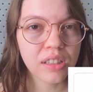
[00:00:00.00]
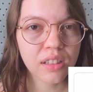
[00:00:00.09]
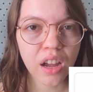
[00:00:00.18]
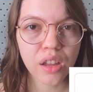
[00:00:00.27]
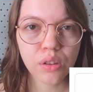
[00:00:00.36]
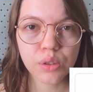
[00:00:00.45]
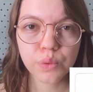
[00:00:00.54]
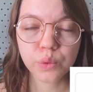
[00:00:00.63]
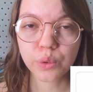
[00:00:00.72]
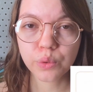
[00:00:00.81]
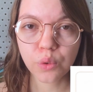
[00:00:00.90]
styles
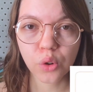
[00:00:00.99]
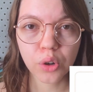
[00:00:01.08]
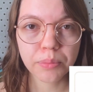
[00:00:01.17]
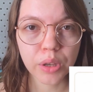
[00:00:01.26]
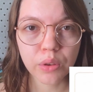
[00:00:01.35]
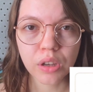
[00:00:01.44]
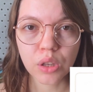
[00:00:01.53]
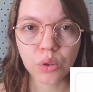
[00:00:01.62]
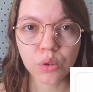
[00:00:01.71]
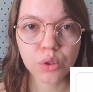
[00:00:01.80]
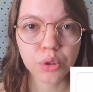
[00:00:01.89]
for form that you can
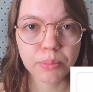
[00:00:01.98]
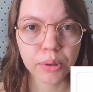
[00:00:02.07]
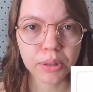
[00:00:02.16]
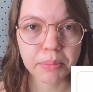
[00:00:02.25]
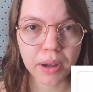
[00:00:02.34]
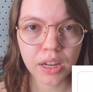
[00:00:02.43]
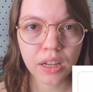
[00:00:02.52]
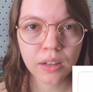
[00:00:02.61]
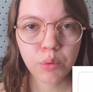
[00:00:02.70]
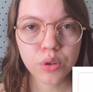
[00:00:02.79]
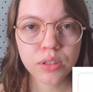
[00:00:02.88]
use to build a body,
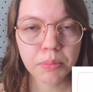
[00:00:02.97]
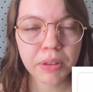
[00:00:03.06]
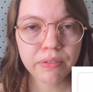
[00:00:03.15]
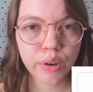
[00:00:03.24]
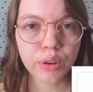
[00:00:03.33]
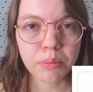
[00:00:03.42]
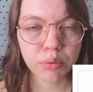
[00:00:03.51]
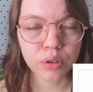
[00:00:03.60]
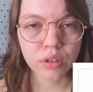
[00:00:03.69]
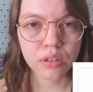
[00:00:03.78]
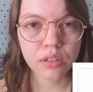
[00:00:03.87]
which is something very
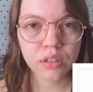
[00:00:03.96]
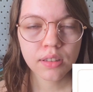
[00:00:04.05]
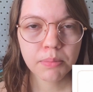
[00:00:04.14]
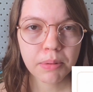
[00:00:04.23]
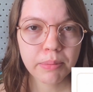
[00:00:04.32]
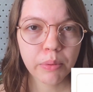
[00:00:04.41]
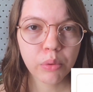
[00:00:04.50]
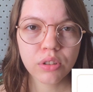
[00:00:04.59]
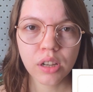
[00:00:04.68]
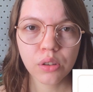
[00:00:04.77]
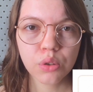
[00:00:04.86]
important. Some people will
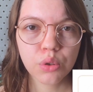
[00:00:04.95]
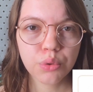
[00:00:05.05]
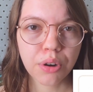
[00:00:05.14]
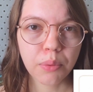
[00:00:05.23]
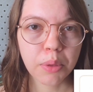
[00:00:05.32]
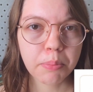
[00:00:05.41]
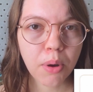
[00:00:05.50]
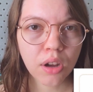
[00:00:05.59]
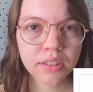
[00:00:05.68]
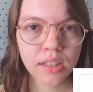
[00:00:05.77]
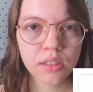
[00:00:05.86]
tell you to draw with
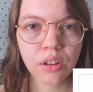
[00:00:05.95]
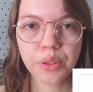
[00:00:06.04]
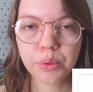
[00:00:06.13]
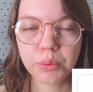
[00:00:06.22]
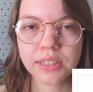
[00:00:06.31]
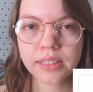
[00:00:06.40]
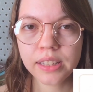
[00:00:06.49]
boxes, others with